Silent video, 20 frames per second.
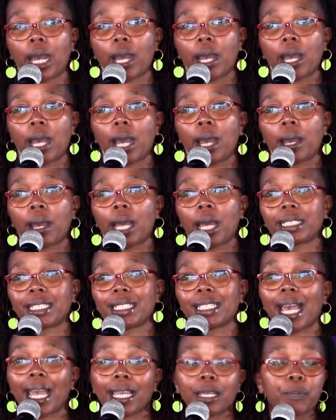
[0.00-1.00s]
a, a
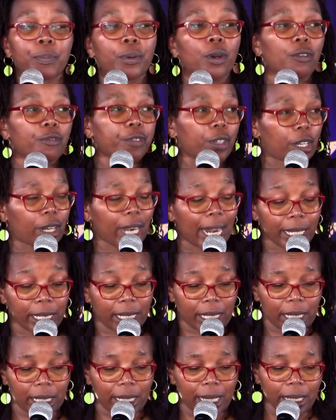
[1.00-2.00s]
type of
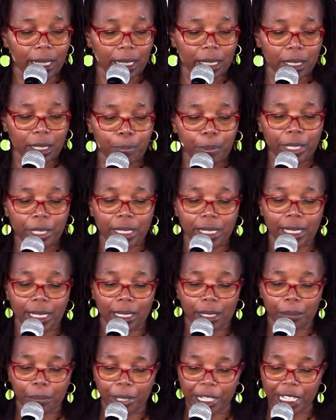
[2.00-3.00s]
Christ that is being
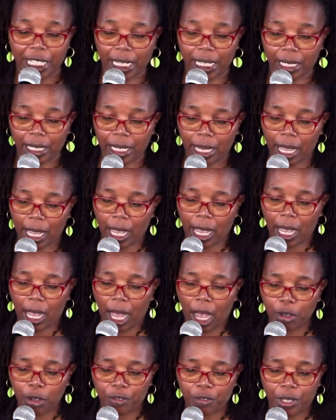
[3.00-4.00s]
celebrated
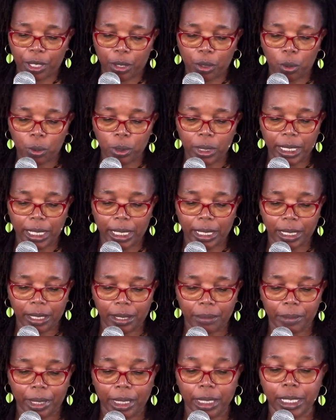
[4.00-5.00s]
out of the Old
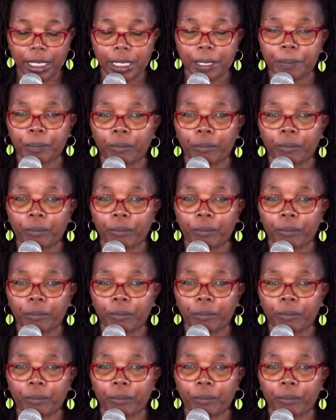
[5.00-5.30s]
Testament.